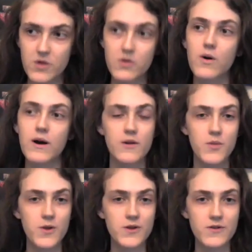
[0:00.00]
go out
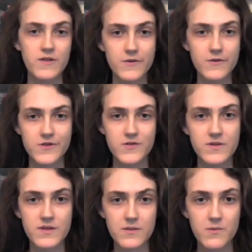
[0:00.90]
and plunder the oceans
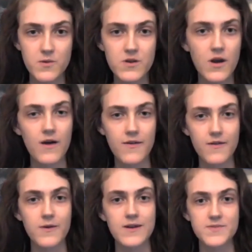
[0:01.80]
when they would not
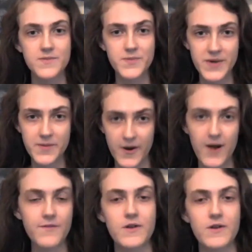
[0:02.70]
otherwise be
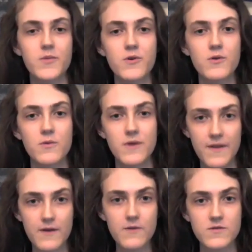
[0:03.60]
profitable
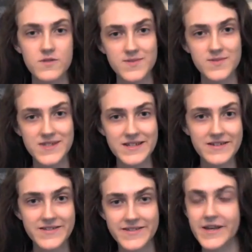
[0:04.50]
without those
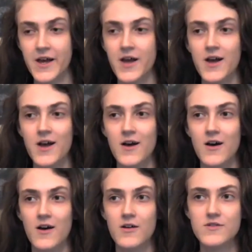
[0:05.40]
subsidies.
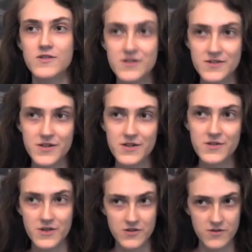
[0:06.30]
So there's a lot
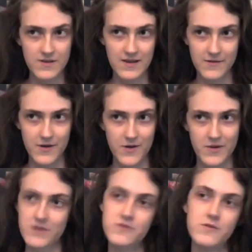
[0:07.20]
you could do in that realm,
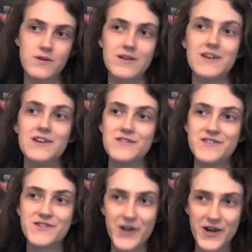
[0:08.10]
and I don't want to
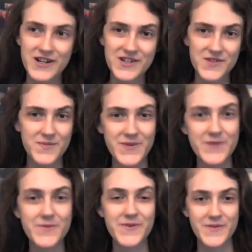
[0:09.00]
discourage
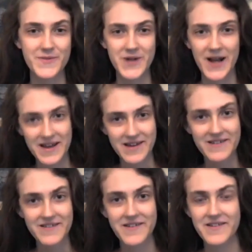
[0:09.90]
people from
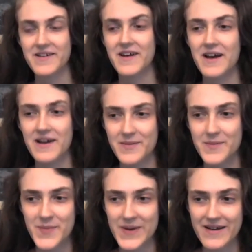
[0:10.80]
trying,
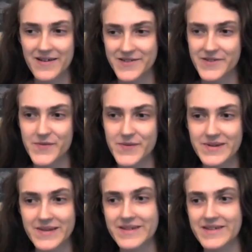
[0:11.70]
but I also
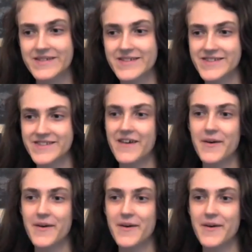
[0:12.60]
feel like it's